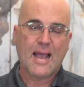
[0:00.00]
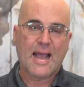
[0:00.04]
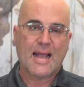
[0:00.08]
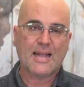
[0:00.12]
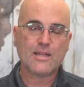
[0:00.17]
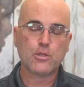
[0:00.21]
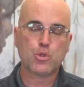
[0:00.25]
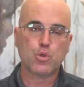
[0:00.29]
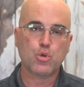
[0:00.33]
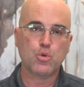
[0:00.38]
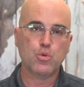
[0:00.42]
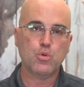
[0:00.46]

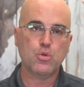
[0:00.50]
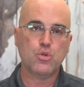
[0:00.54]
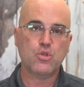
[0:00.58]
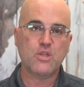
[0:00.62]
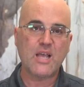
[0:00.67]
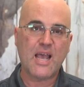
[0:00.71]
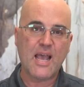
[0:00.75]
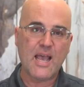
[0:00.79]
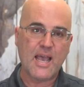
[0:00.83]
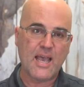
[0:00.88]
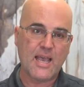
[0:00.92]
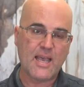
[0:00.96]
And
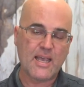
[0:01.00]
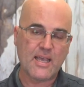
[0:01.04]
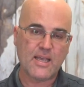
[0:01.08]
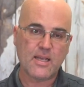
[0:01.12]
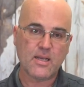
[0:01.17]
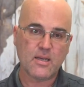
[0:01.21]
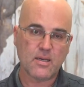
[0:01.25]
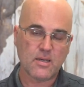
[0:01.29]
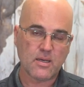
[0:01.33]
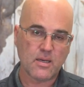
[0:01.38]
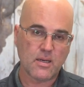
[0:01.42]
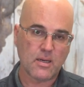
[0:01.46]

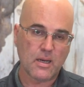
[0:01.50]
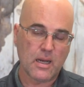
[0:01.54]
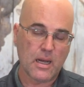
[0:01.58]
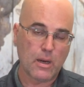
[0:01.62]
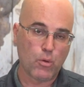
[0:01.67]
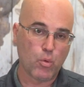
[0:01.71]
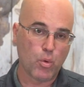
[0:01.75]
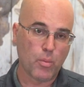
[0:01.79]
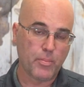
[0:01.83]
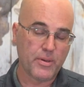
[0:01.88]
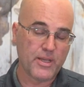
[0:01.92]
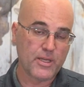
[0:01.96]
today
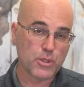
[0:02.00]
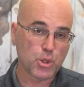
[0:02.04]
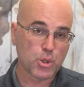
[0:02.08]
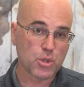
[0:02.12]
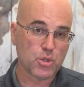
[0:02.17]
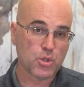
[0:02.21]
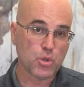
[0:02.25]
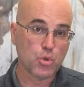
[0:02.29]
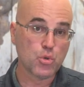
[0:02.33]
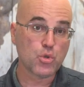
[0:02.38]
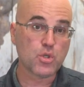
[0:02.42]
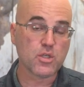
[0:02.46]
I will be
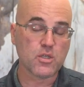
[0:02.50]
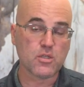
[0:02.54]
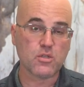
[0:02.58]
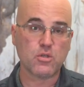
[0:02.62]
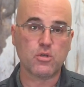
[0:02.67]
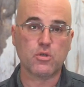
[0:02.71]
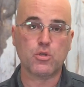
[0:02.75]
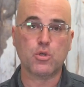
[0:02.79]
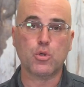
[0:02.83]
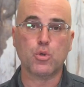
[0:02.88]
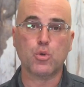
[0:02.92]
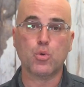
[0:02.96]
introducing
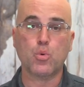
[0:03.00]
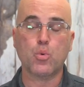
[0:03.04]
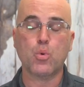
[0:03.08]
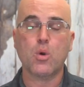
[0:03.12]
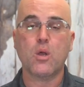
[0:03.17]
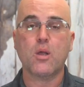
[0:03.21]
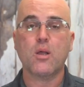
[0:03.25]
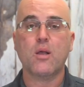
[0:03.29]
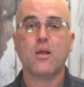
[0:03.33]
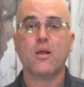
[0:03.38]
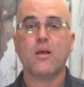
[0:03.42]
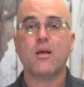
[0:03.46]
to you